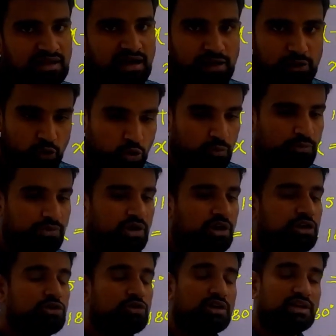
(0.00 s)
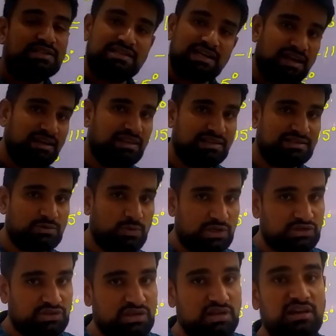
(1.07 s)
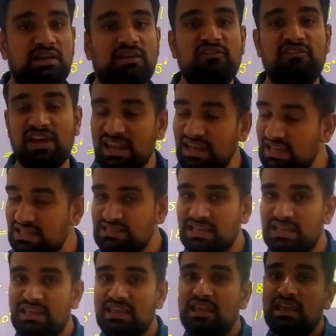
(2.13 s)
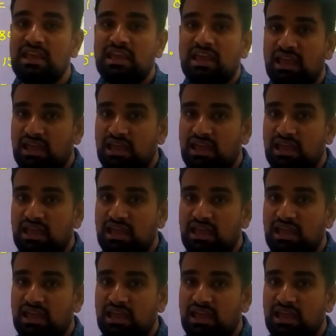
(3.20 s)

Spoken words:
I hope you understand this question very easily,